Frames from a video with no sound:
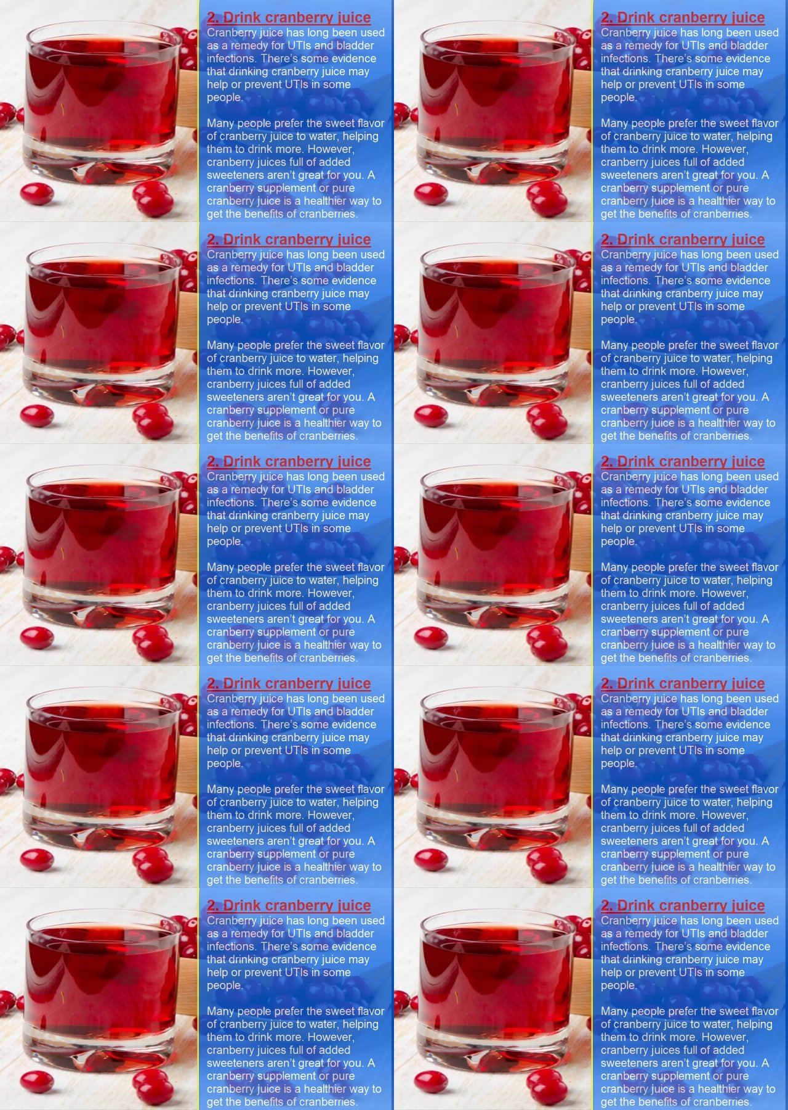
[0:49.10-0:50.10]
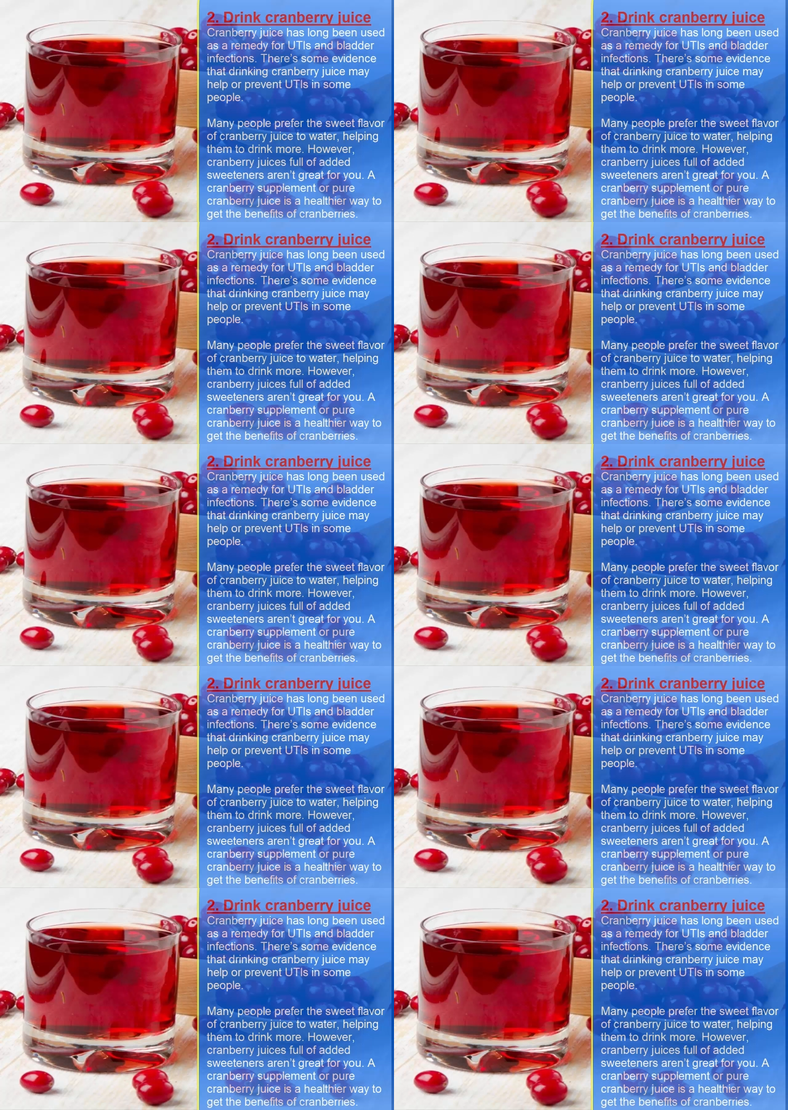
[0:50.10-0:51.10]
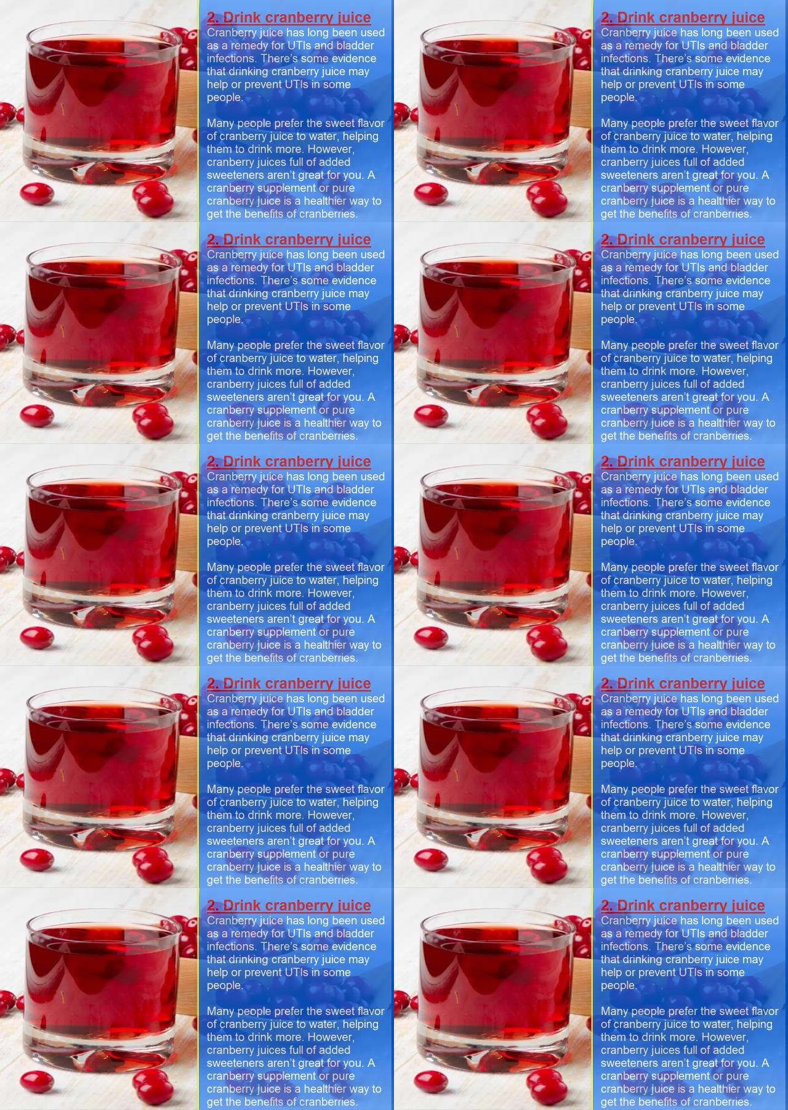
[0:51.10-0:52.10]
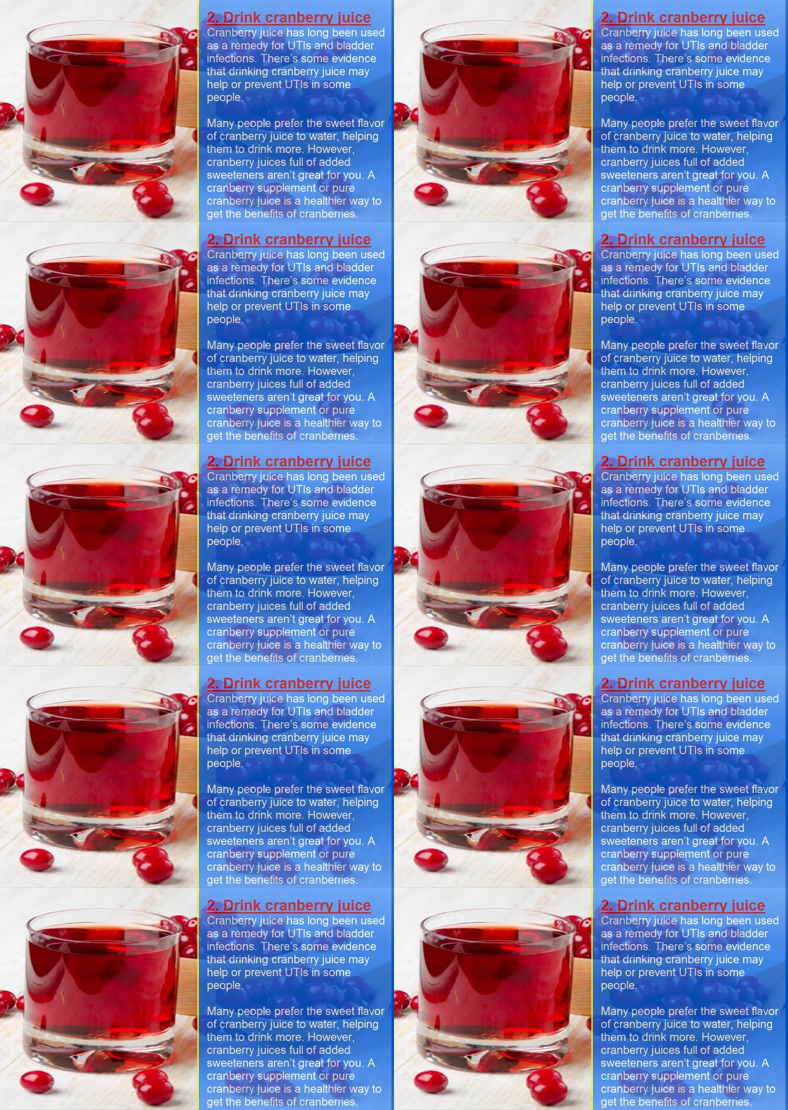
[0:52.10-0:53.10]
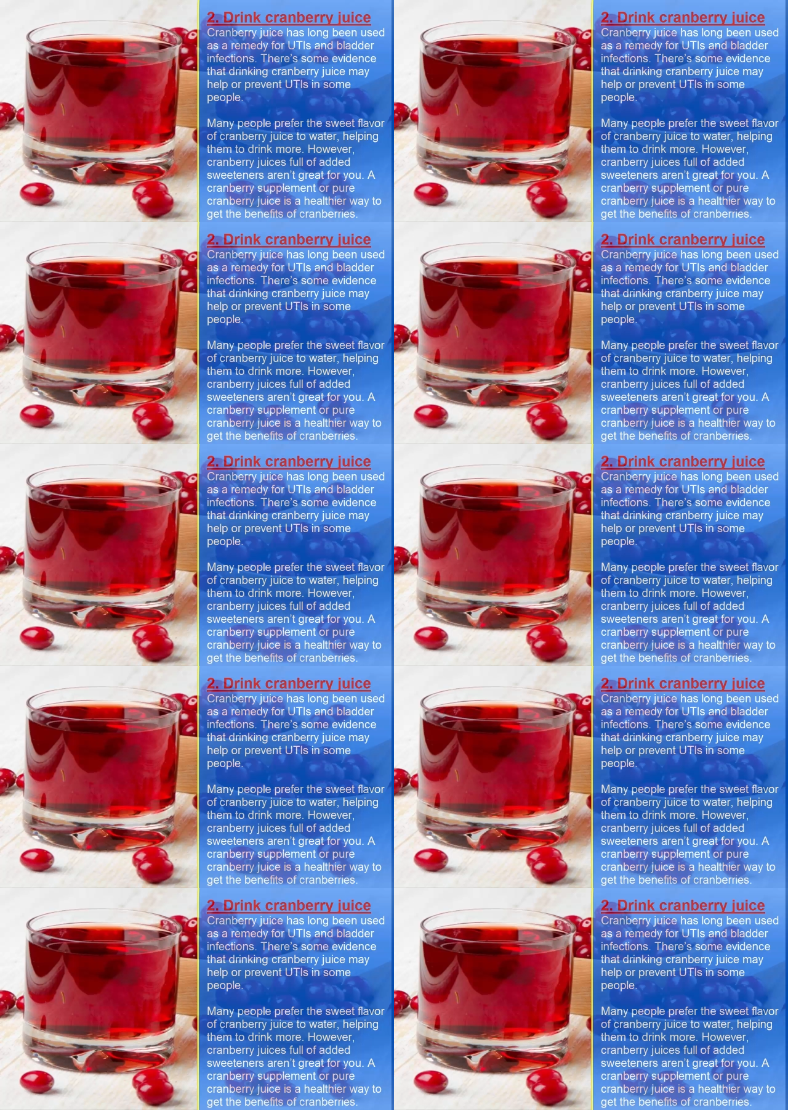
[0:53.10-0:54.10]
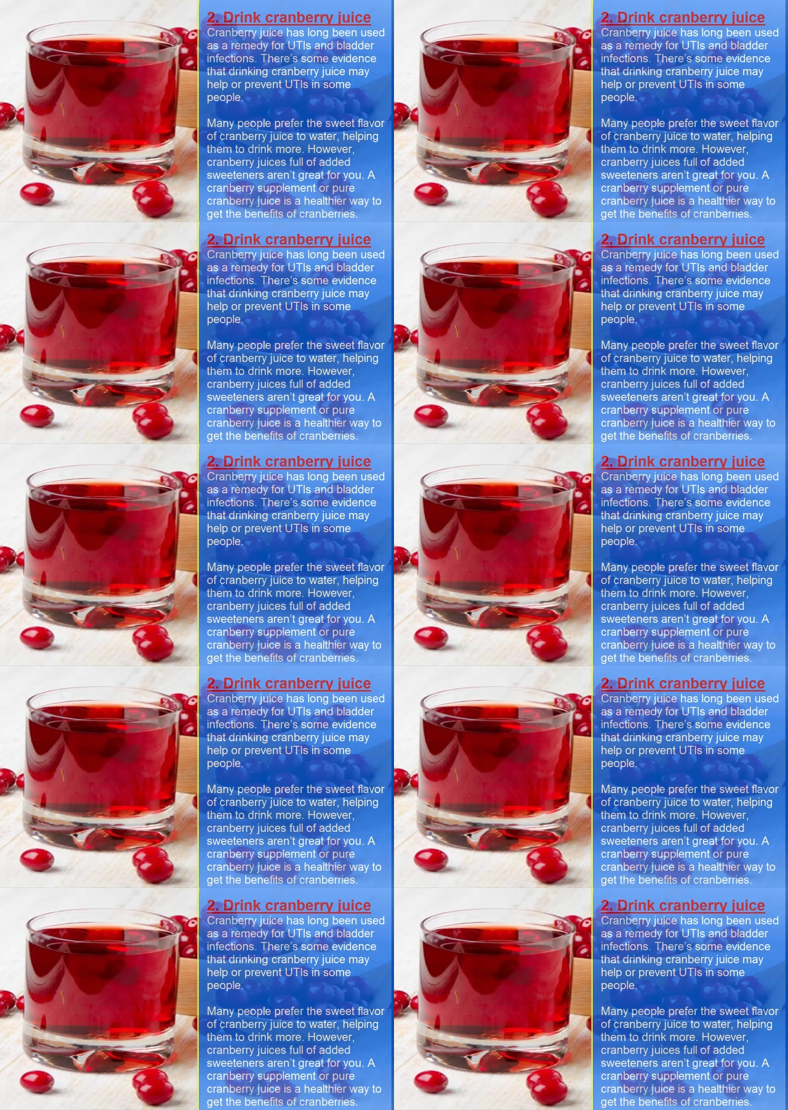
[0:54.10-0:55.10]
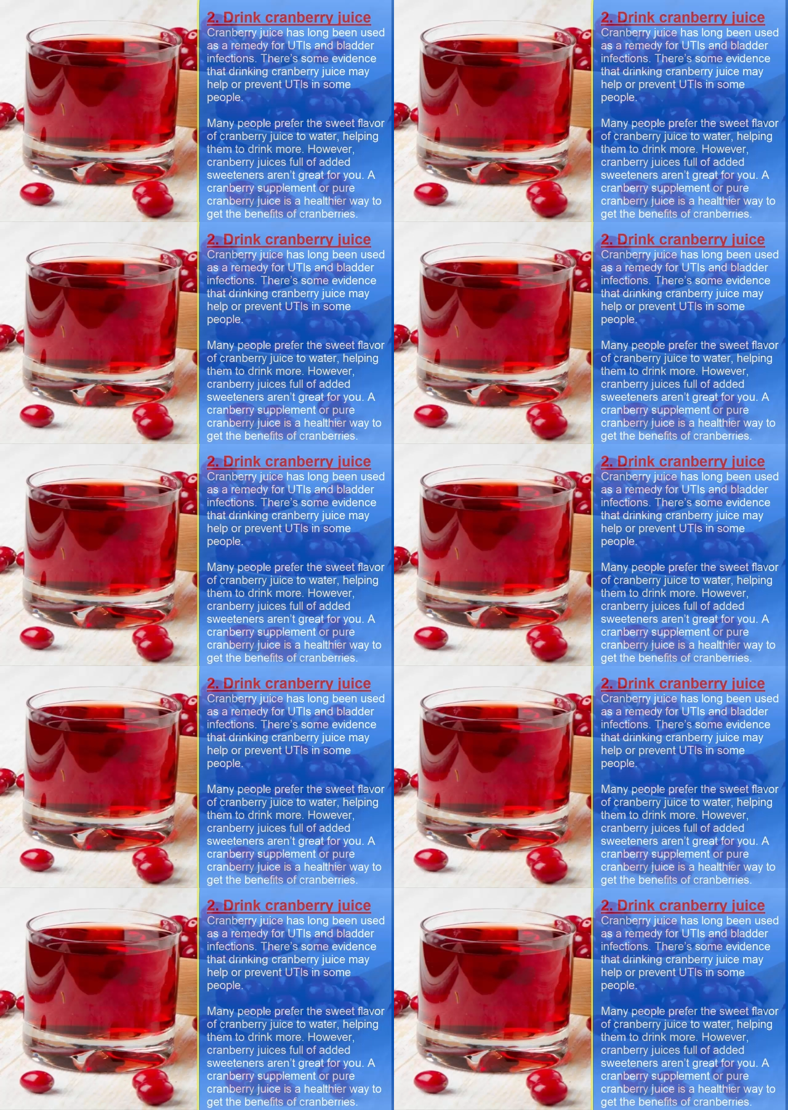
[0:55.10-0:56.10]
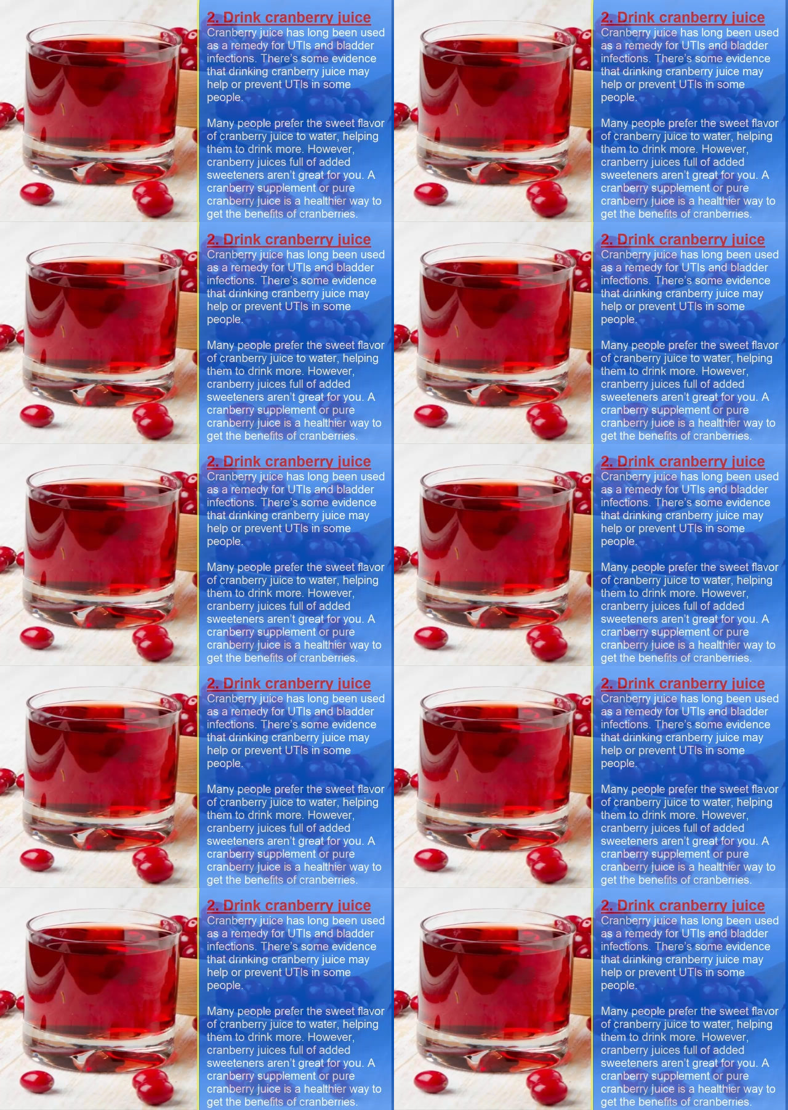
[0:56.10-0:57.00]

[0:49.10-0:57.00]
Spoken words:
(no speaker visible)